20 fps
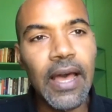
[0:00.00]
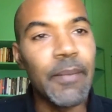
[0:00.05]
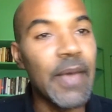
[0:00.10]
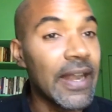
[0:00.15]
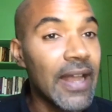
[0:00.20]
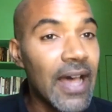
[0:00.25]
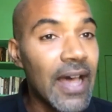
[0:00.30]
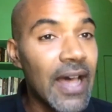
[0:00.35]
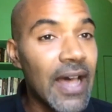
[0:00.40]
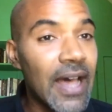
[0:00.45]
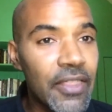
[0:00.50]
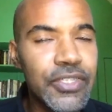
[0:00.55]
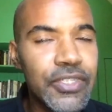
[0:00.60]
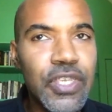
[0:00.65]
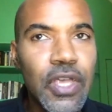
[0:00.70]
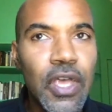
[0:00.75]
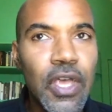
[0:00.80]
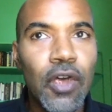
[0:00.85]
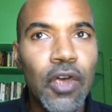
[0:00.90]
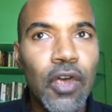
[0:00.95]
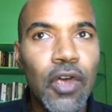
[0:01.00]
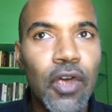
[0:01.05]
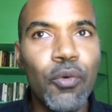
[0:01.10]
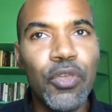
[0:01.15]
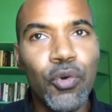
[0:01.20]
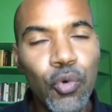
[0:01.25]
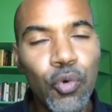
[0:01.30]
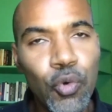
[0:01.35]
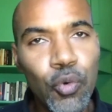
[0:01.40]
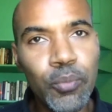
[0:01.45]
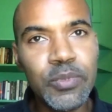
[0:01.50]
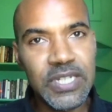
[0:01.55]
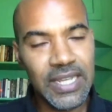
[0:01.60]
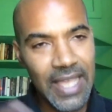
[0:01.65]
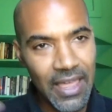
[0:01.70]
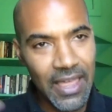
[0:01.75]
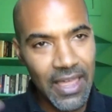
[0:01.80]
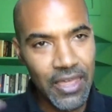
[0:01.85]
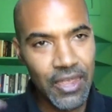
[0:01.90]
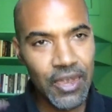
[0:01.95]
um, and others with whom
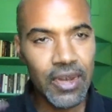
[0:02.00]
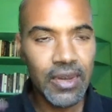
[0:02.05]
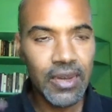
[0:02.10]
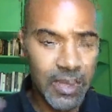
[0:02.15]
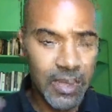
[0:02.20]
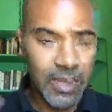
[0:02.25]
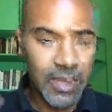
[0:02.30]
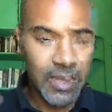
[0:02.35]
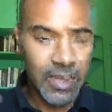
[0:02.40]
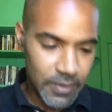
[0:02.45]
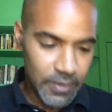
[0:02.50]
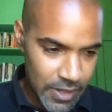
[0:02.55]
together,